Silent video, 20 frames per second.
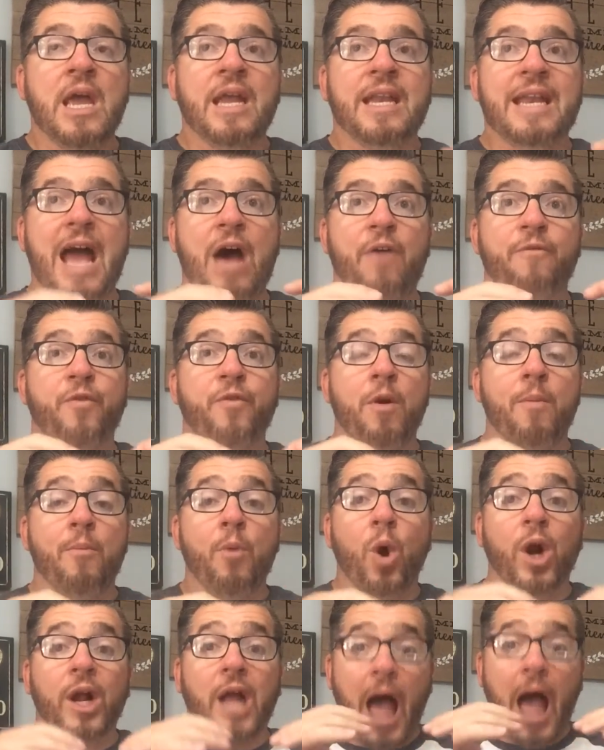Now, for a
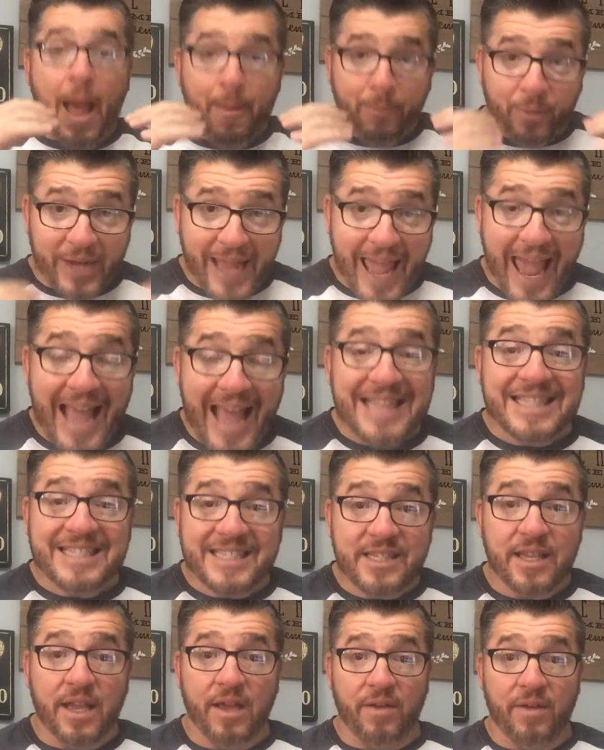more
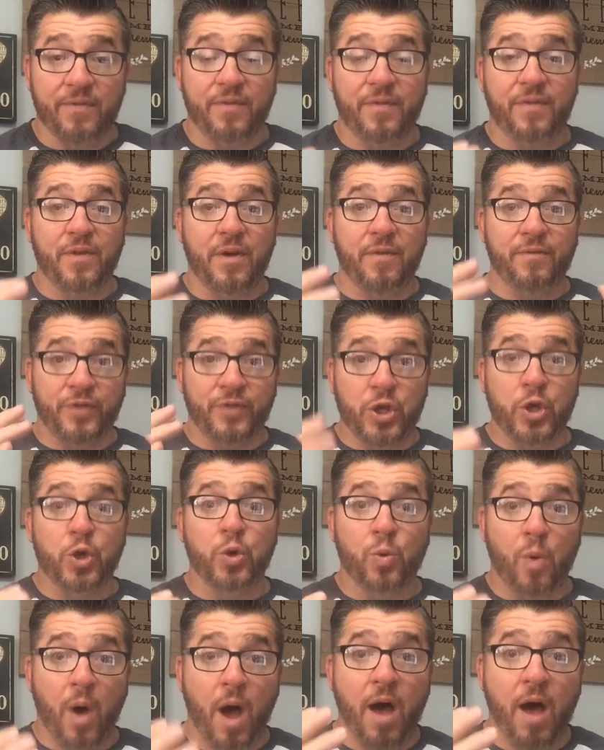comprehensive
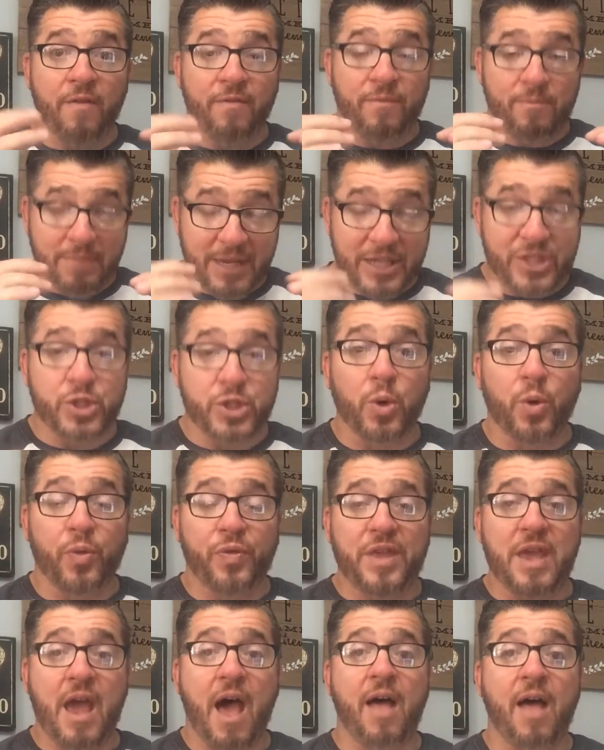view of missional
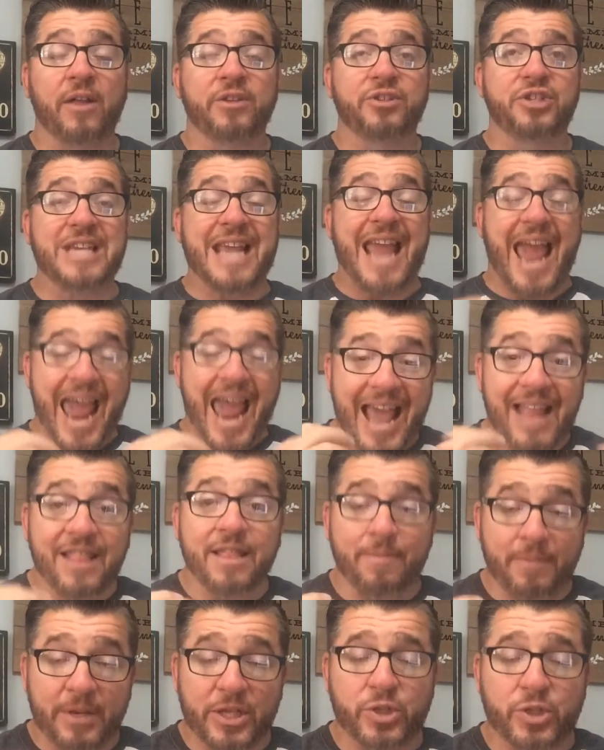theology and
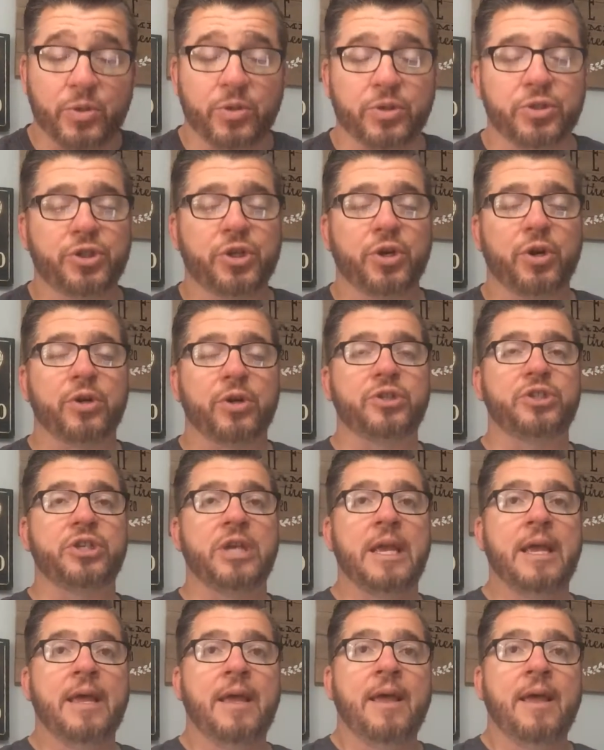the missional church,
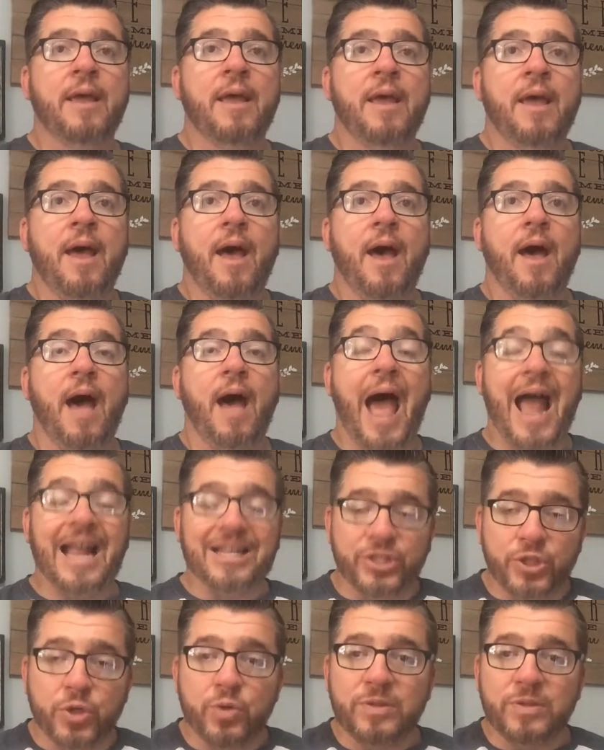I
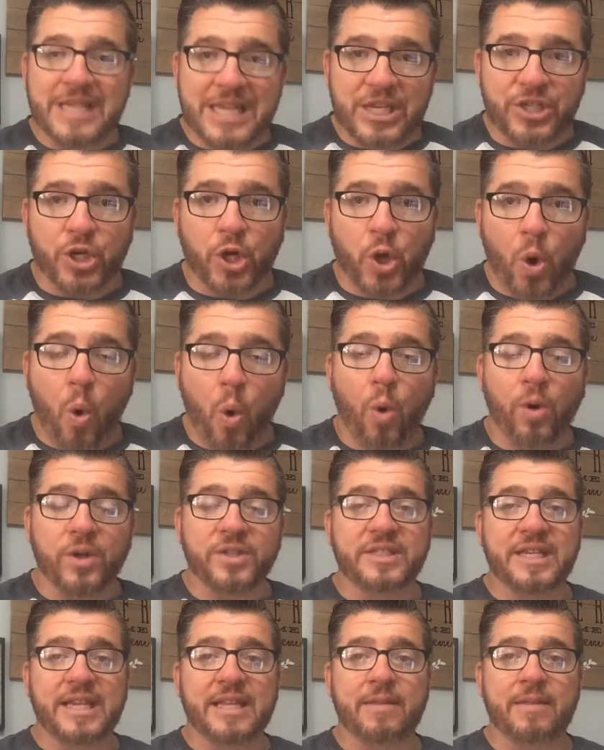do teach a
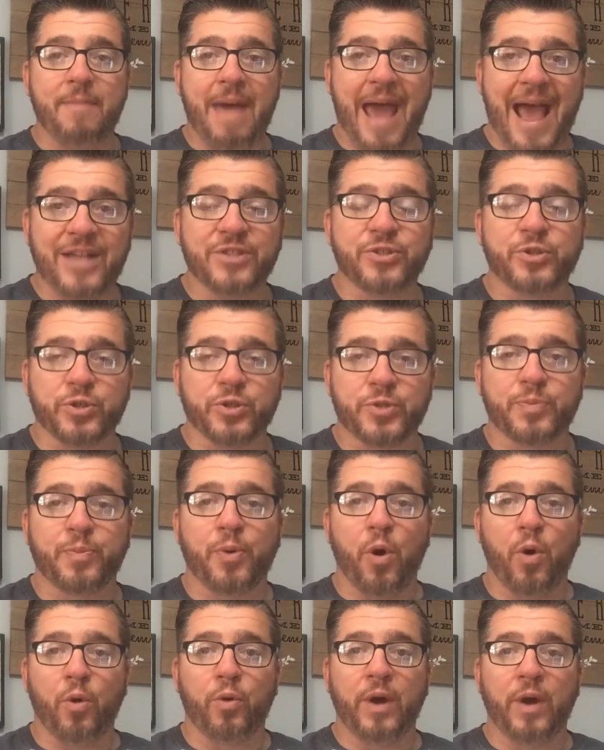course in the master's
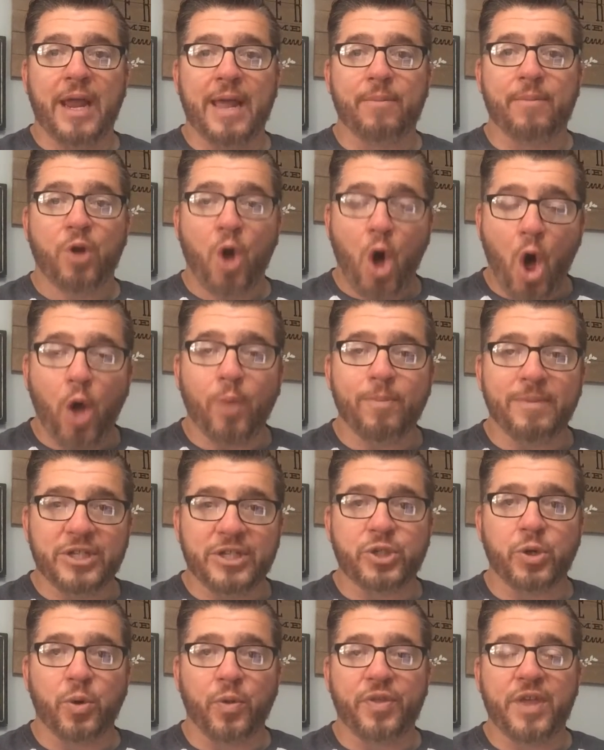program called
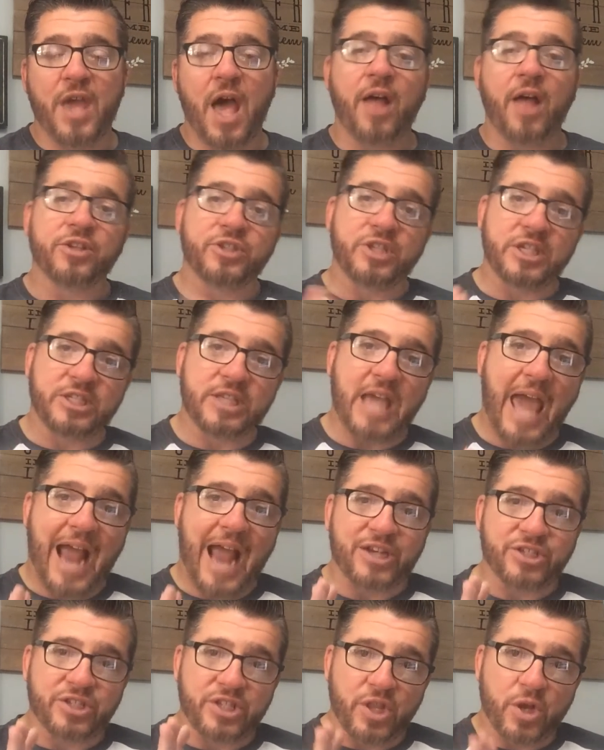Missional Theology. It's
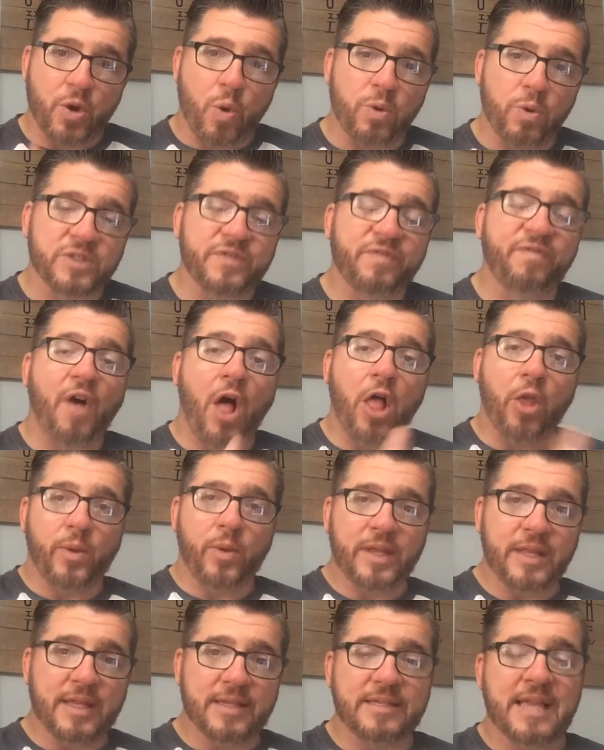actually the course
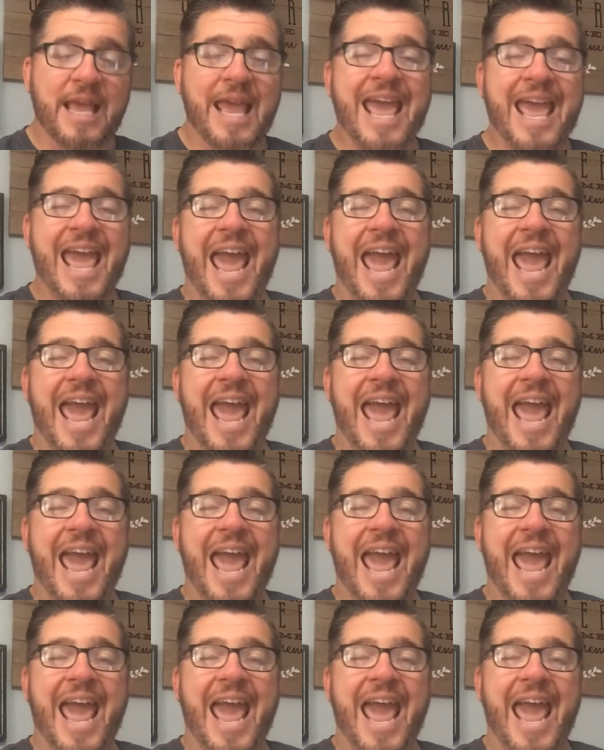following this.